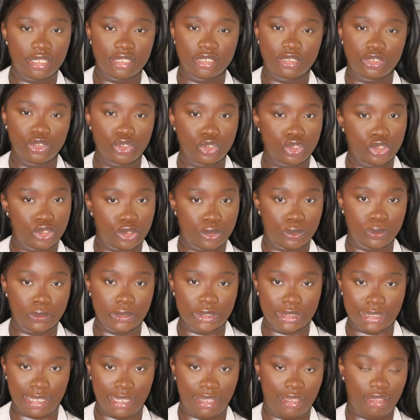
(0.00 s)
It's
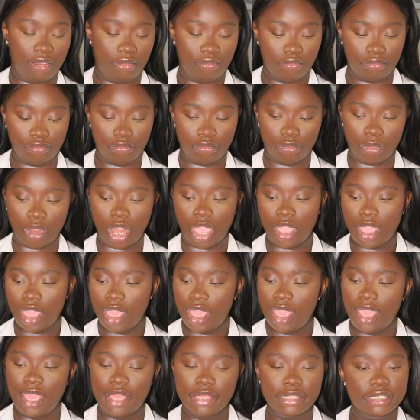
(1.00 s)
juicy.
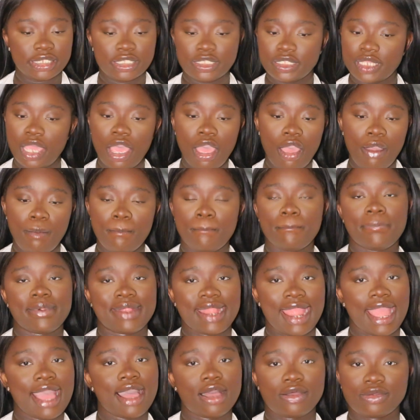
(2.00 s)
And certain
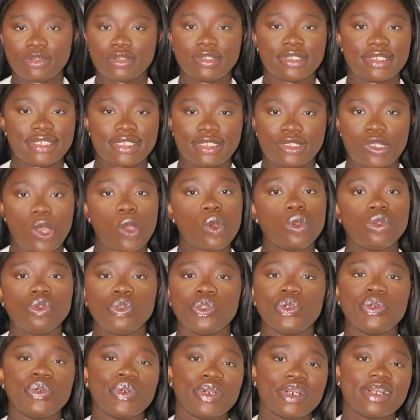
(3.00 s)
browns
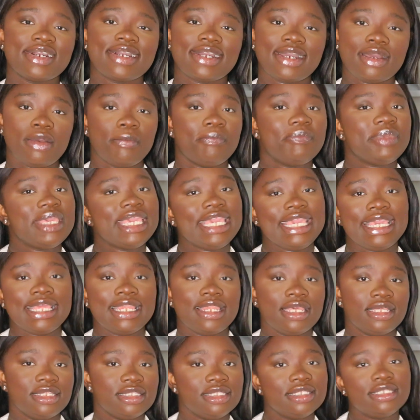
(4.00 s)
don't look
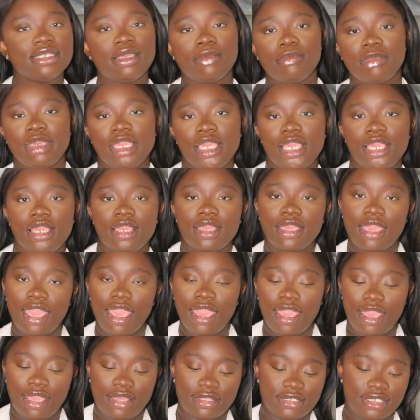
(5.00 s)
appealing to me,
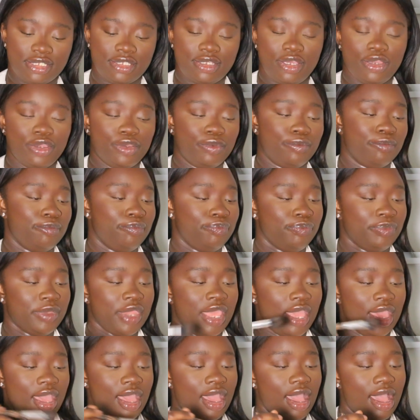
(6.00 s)
okay? So
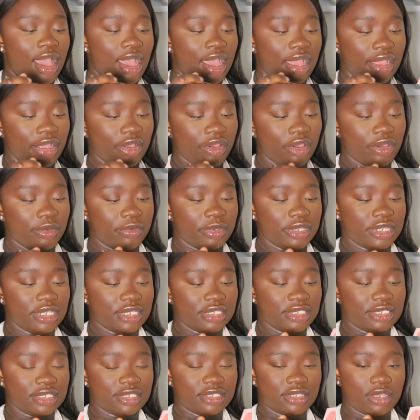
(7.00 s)
I go with
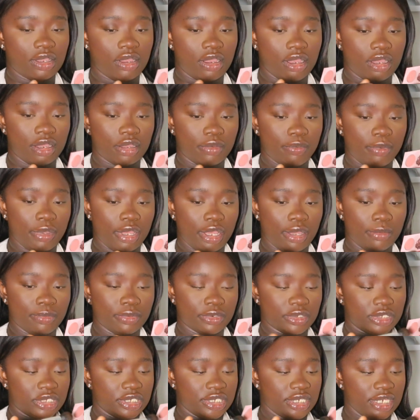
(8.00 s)
this dark
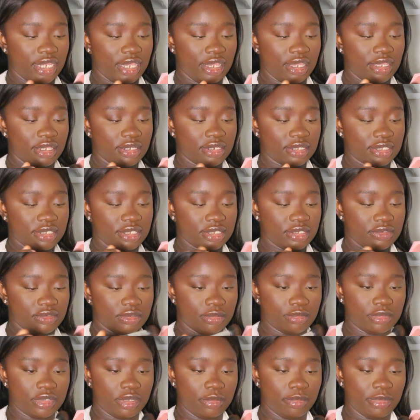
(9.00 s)
purple shade. This is
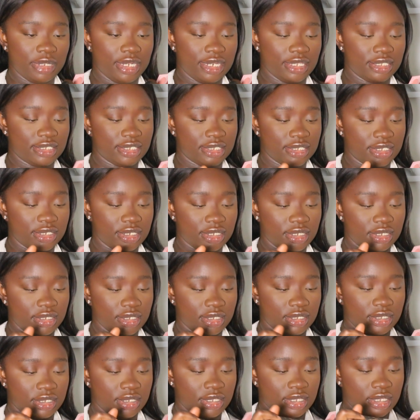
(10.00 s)
from the Melissa
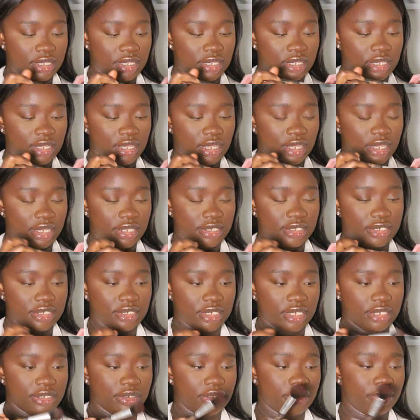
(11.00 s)

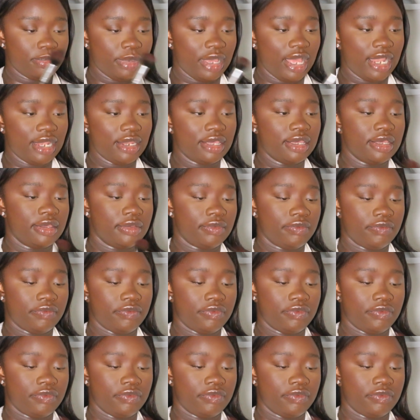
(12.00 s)
eyeshadow palette.